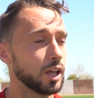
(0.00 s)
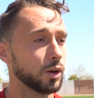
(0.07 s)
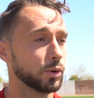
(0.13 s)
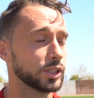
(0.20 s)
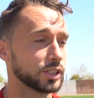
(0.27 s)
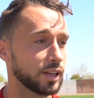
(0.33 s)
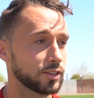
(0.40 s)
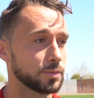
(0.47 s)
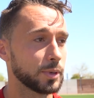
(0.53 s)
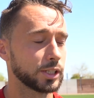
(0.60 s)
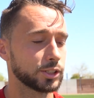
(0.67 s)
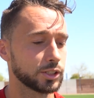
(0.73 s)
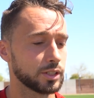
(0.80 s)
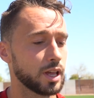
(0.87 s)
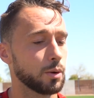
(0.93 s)
We just have to make
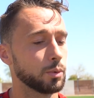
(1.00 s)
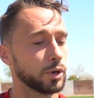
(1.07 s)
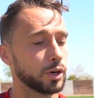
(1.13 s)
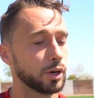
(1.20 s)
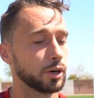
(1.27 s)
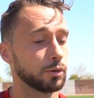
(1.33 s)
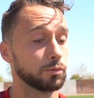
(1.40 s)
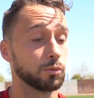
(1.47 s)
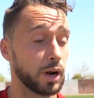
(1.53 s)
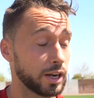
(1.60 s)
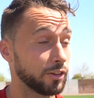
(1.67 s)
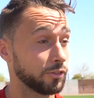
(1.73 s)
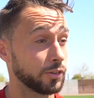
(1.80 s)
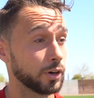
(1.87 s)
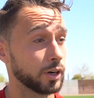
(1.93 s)
sure that we're
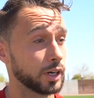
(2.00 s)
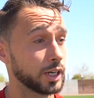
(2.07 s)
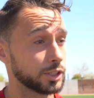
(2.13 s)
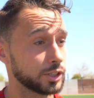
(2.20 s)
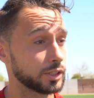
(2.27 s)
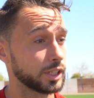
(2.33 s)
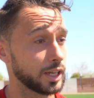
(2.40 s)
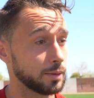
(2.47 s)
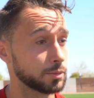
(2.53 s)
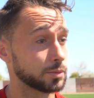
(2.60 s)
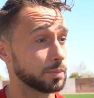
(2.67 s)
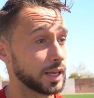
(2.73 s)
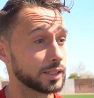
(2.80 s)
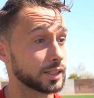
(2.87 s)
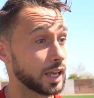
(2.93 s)
ready for each team's
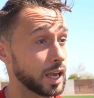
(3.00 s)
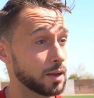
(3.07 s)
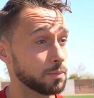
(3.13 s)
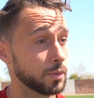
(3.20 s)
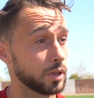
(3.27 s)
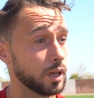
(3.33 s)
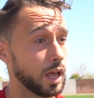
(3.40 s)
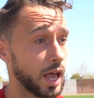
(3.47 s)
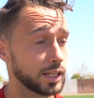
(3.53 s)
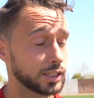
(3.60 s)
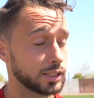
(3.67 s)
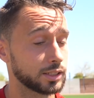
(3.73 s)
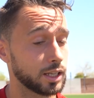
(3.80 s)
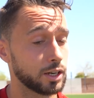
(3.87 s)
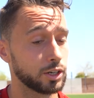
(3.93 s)
best game, as I
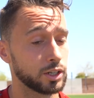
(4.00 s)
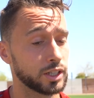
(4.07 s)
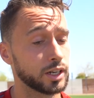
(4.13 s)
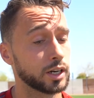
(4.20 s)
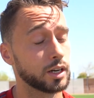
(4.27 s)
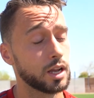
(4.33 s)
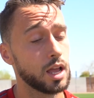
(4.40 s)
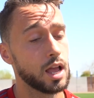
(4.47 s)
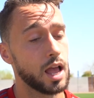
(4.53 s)
said earlier.